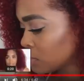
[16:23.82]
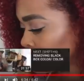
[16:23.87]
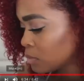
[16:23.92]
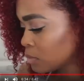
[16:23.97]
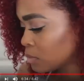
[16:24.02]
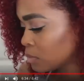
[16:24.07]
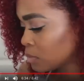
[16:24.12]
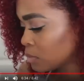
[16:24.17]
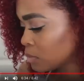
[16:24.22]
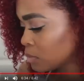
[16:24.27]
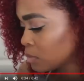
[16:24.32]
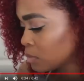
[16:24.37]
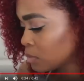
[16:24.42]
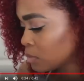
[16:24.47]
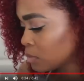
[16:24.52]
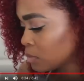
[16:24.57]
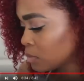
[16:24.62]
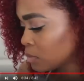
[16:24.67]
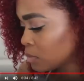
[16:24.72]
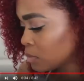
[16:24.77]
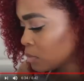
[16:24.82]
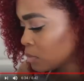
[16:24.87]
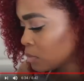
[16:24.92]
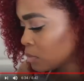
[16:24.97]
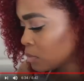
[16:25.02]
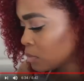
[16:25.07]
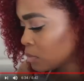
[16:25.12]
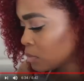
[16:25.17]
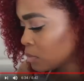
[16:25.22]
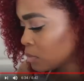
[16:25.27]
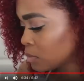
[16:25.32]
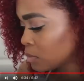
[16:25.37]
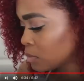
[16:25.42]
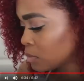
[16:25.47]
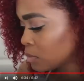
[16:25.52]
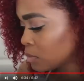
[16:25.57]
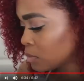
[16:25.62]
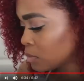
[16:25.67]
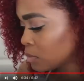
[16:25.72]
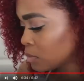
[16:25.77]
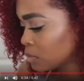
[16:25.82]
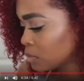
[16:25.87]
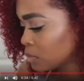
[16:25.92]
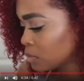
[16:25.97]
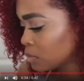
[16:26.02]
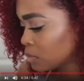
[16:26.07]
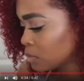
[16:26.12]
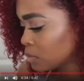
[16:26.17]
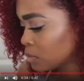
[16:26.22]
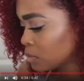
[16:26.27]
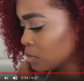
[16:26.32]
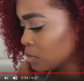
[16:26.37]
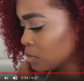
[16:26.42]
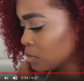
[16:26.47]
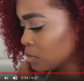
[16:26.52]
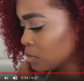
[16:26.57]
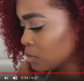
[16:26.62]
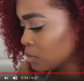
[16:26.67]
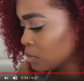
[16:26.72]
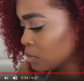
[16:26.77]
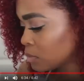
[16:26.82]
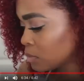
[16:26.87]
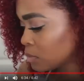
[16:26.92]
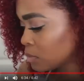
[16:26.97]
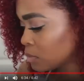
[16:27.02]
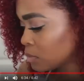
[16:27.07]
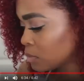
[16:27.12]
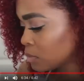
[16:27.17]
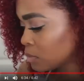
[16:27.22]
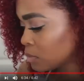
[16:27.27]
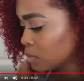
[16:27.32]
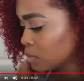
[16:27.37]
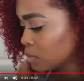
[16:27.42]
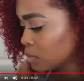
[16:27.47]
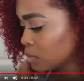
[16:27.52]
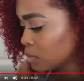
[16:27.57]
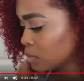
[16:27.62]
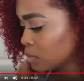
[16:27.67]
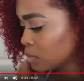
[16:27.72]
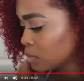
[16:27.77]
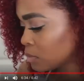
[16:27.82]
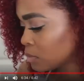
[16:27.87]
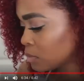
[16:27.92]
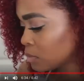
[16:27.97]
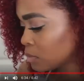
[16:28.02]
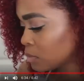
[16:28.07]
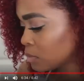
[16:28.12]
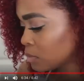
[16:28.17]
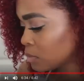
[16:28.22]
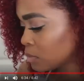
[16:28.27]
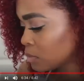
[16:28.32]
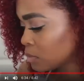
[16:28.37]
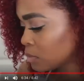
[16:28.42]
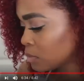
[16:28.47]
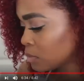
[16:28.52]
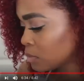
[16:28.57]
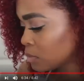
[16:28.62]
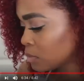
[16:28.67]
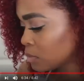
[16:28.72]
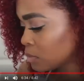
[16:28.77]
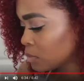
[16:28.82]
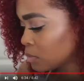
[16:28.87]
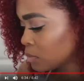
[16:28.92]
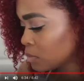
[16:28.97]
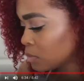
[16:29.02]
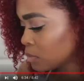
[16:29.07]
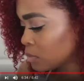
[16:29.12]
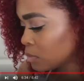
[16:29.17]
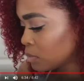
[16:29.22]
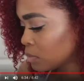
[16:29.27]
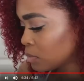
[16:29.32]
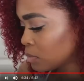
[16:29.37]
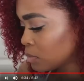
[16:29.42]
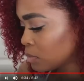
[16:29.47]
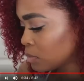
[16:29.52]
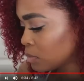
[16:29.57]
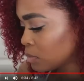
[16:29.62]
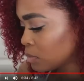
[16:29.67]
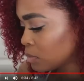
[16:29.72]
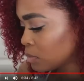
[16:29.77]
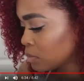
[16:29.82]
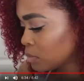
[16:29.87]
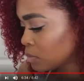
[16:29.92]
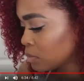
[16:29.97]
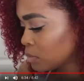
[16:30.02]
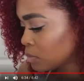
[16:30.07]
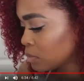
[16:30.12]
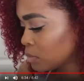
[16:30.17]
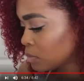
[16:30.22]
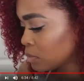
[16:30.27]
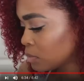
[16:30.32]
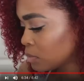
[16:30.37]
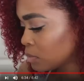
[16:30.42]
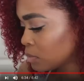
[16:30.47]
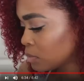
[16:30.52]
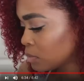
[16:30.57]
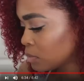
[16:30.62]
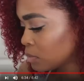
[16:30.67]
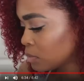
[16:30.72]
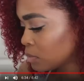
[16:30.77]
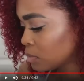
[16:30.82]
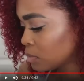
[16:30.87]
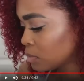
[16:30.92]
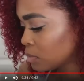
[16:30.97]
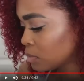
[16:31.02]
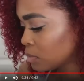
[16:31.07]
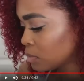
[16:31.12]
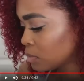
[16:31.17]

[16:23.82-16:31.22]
The person shown says nothing.